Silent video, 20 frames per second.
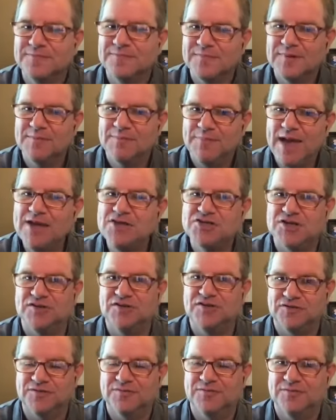
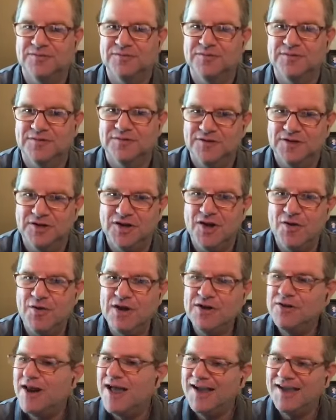Patience. You know, yeah,
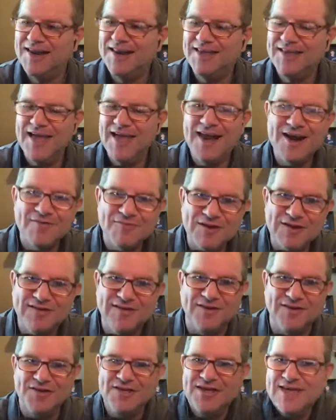and you're not going to get every
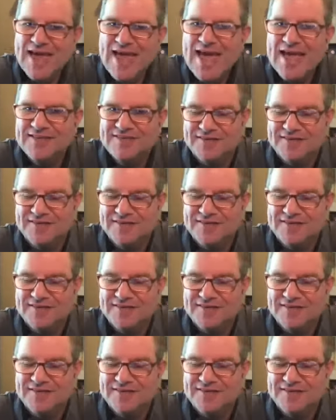deal. You can't.